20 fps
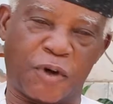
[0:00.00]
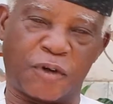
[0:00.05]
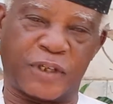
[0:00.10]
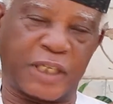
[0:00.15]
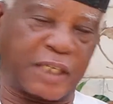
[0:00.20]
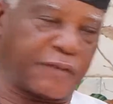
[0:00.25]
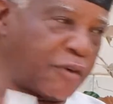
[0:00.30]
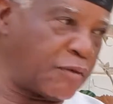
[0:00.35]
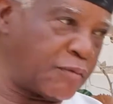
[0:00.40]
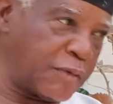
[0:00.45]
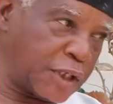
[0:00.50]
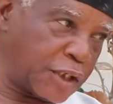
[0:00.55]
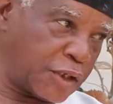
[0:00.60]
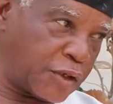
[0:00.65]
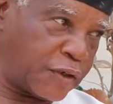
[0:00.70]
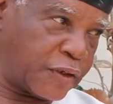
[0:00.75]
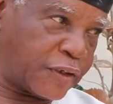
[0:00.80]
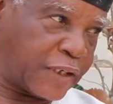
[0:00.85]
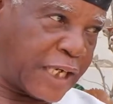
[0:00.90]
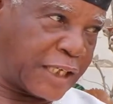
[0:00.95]
of these
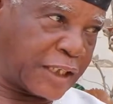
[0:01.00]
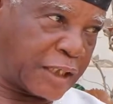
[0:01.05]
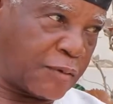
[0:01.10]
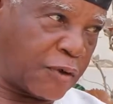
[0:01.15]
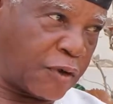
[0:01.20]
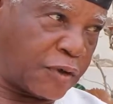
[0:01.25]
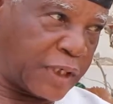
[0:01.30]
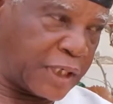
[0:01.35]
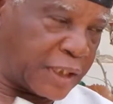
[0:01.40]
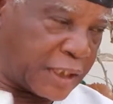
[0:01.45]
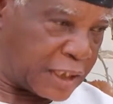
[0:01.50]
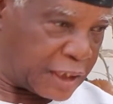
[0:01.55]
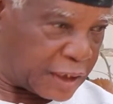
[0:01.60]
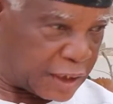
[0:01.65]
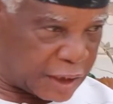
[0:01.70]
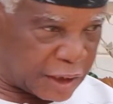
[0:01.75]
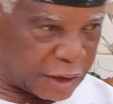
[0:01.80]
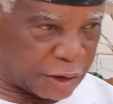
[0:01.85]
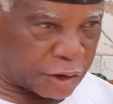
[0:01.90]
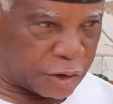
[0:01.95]
formations and some of these
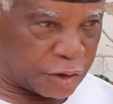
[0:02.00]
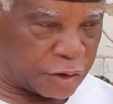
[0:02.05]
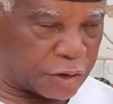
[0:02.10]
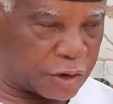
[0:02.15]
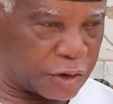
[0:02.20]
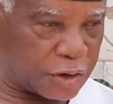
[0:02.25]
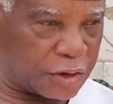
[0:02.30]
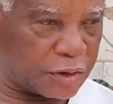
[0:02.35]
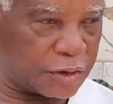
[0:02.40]
institutions.